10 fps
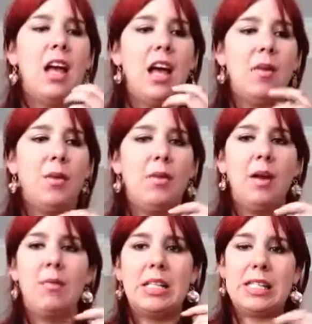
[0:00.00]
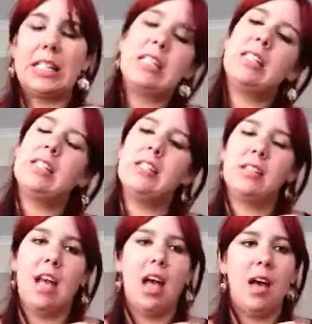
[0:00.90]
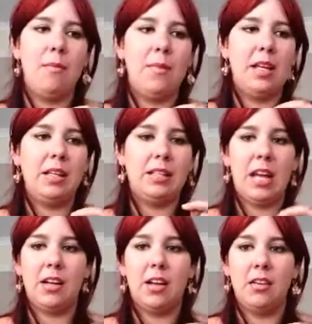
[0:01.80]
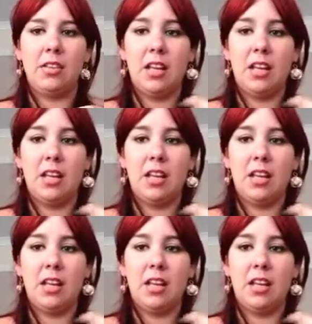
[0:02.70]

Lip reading: And we were around my sister's eating tacos,